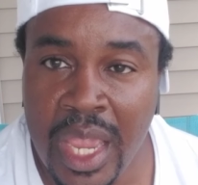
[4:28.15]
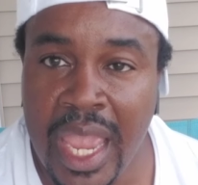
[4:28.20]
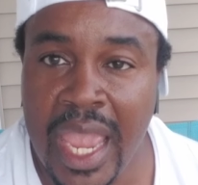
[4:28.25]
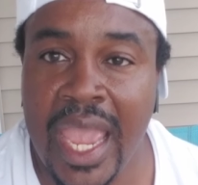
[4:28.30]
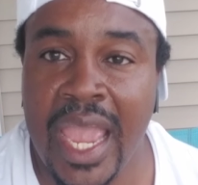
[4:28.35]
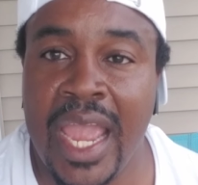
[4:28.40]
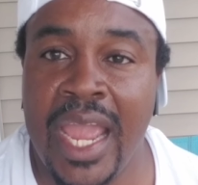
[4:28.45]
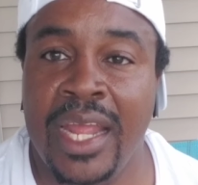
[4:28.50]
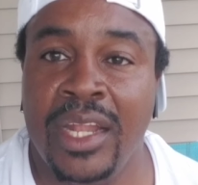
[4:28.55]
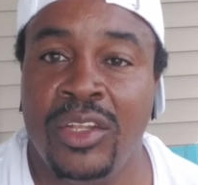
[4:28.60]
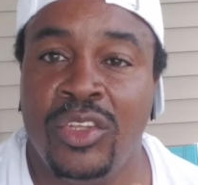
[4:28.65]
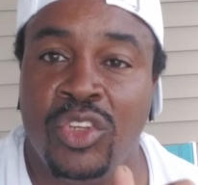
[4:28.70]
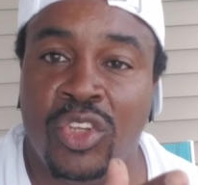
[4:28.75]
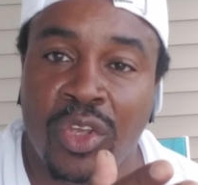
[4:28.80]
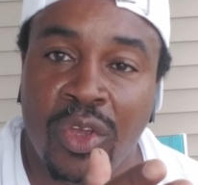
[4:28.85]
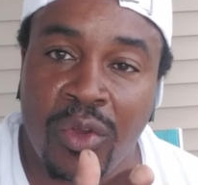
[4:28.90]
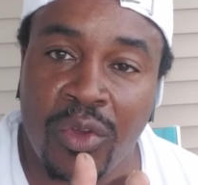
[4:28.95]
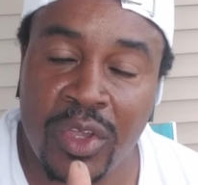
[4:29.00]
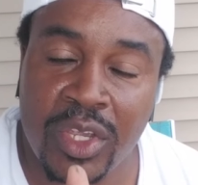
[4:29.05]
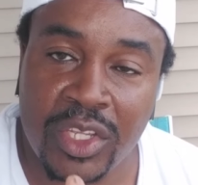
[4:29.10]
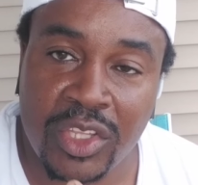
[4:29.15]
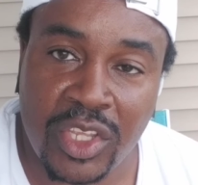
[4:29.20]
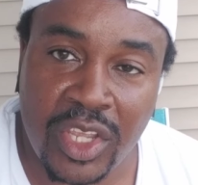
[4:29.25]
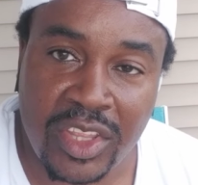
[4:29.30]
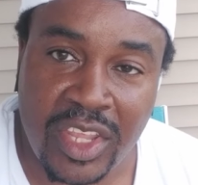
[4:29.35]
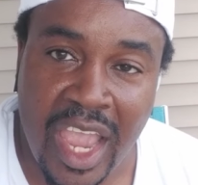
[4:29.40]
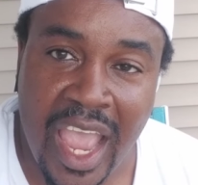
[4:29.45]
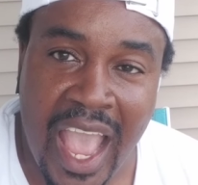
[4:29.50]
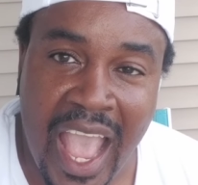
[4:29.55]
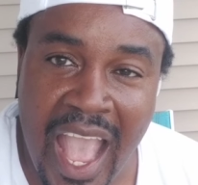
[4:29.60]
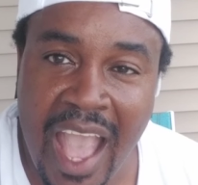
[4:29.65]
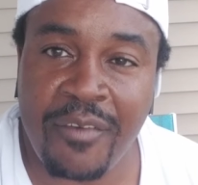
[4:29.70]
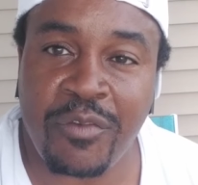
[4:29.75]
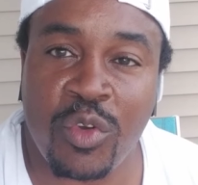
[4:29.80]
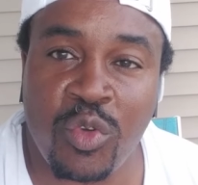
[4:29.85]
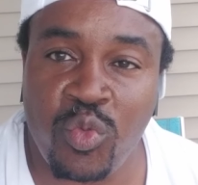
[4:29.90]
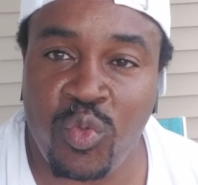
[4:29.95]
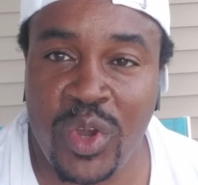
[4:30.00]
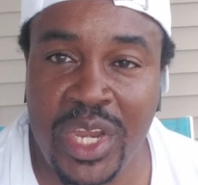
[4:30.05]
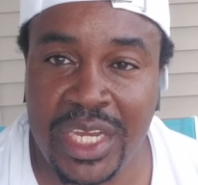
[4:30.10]
and to have a
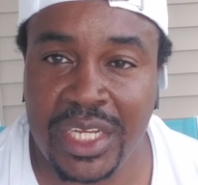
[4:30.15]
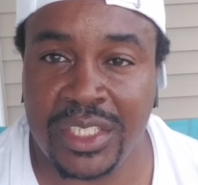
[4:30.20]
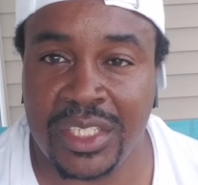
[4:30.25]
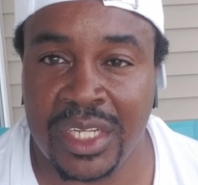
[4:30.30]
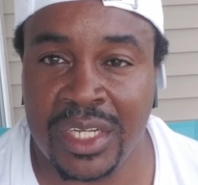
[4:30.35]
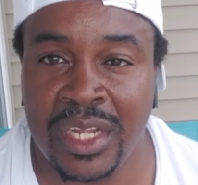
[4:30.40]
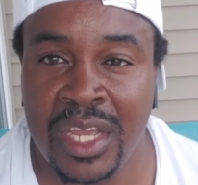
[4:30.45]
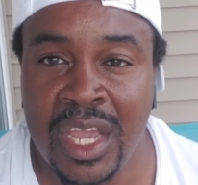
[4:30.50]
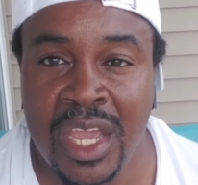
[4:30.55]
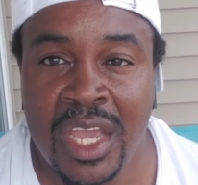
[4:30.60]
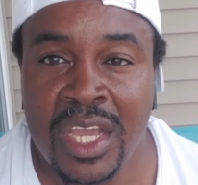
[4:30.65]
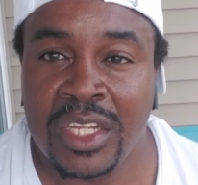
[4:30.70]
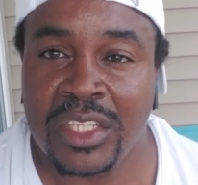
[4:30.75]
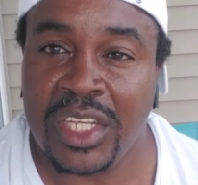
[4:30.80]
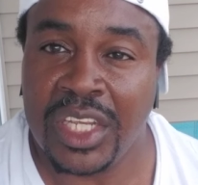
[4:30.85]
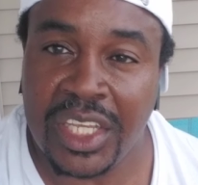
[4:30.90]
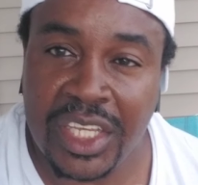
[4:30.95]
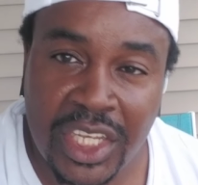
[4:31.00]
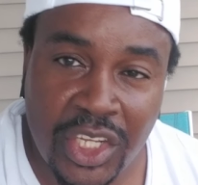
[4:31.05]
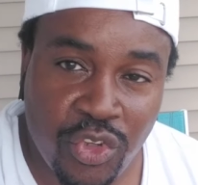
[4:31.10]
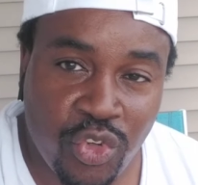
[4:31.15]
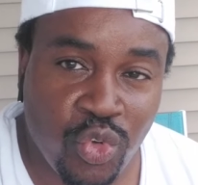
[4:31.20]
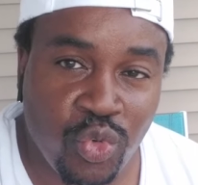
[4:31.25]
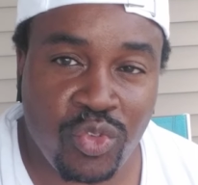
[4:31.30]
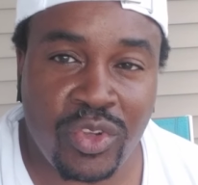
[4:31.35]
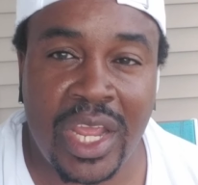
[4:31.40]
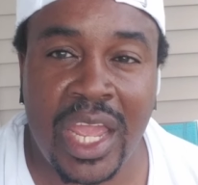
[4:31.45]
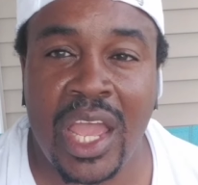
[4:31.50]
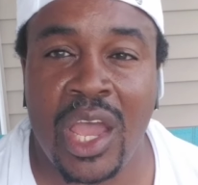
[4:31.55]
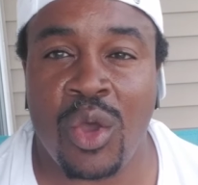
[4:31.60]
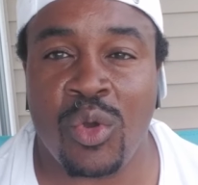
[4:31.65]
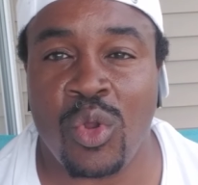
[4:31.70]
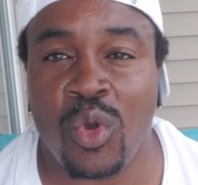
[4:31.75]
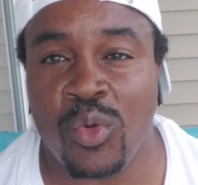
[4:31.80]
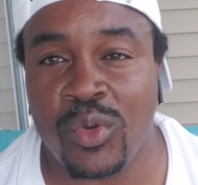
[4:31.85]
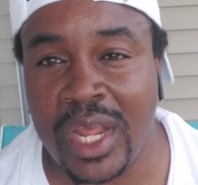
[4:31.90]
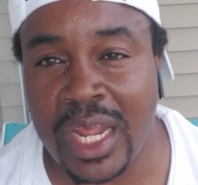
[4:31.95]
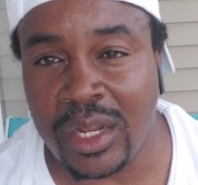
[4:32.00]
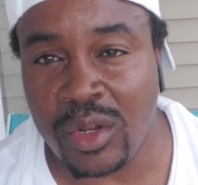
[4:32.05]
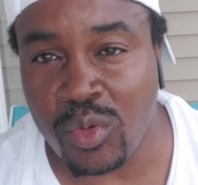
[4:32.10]
reason to get you down
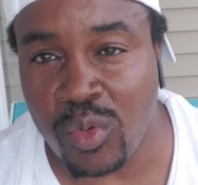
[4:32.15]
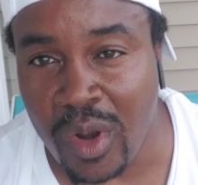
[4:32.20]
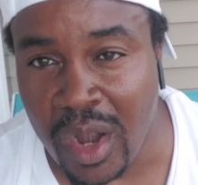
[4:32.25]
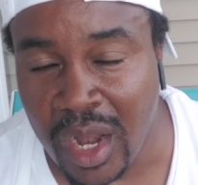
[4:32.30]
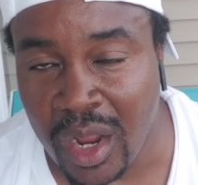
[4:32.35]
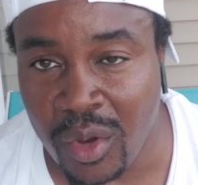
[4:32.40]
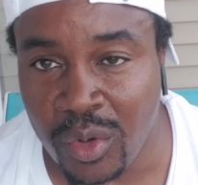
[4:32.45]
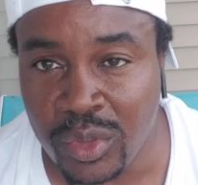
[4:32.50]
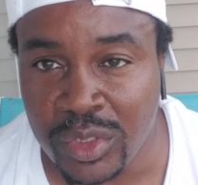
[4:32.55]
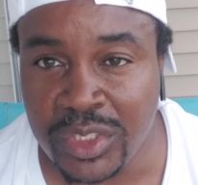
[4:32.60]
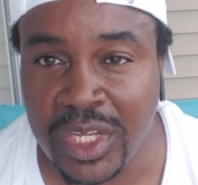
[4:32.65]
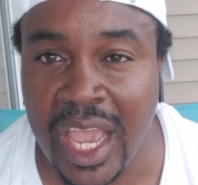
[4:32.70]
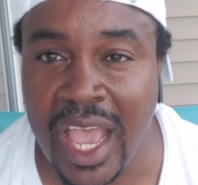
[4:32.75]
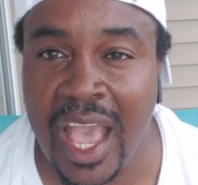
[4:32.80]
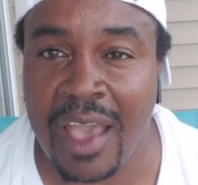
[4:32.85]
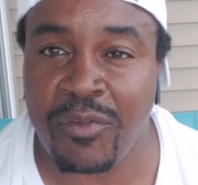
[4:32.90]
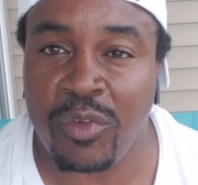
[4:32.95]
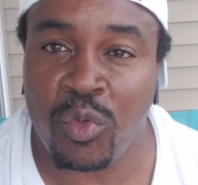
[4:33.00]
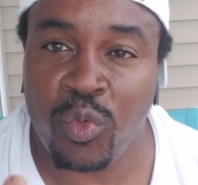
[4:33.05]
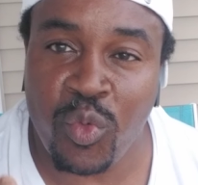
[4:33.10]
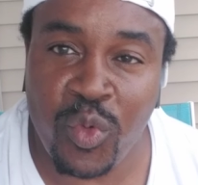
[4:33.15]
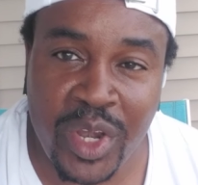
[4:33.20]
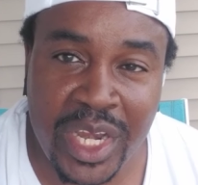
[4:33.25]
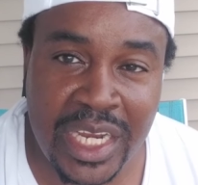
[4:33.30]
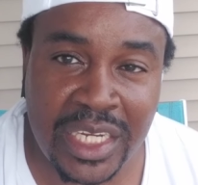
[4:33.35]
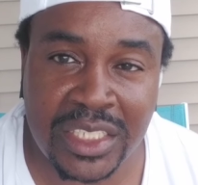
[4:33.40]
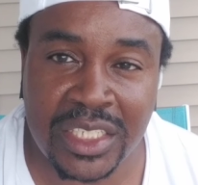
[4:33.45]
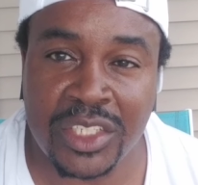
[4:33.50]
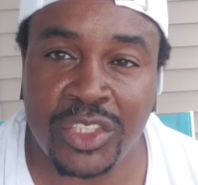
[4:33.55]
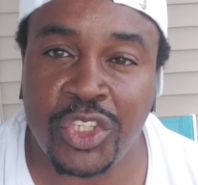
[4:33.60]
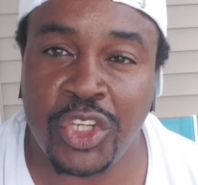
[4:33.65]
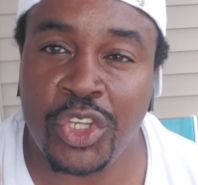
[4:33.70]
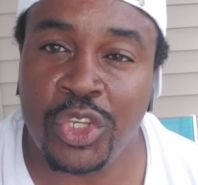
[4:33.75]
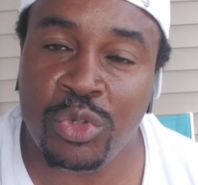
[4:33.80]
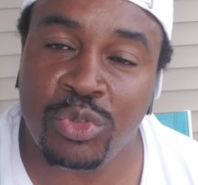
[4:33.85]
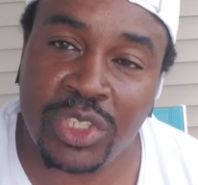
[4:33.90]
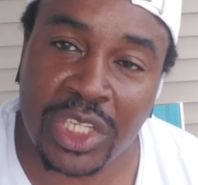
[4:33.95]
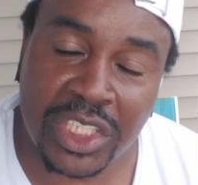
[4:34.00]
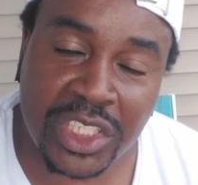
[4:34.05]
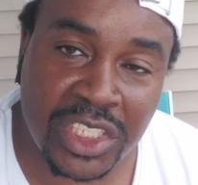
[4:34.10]
on that ground, to have a reason to
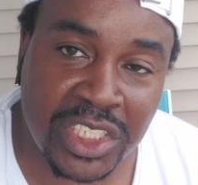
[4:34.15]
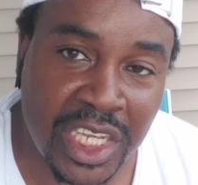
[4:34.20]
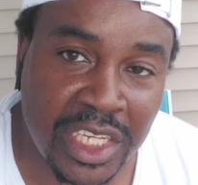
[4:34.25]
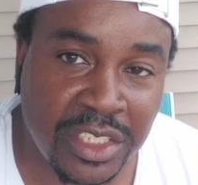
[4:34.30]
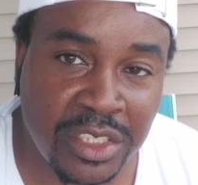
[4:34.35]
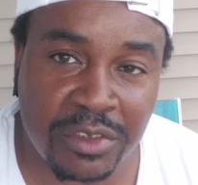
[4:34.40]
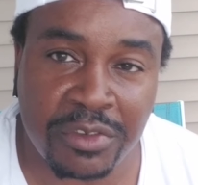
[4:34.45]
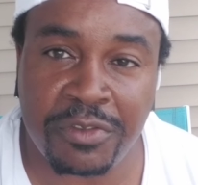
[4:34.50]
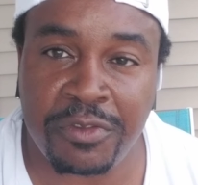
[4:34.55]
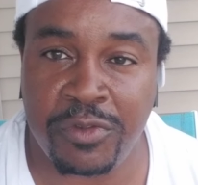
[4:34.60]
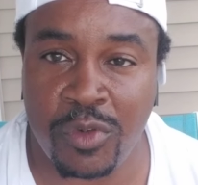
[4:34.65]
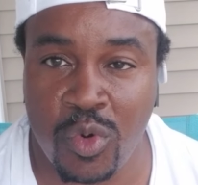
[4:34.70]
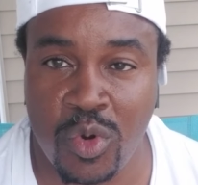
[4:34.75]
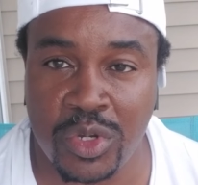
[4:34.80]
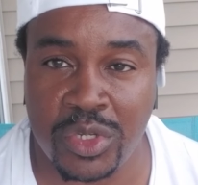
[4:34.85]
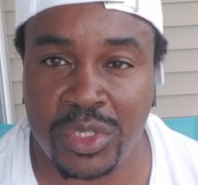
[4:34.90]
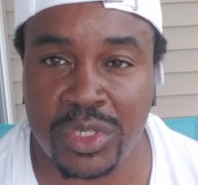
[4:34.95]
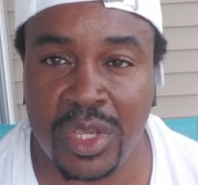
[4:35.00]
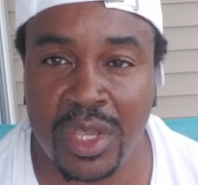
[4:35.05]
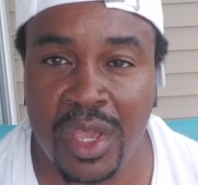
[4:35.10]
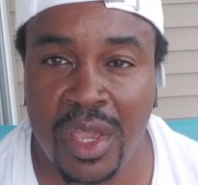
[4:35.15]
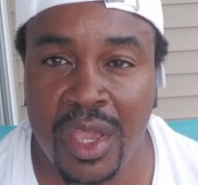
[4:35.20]
use excessive force.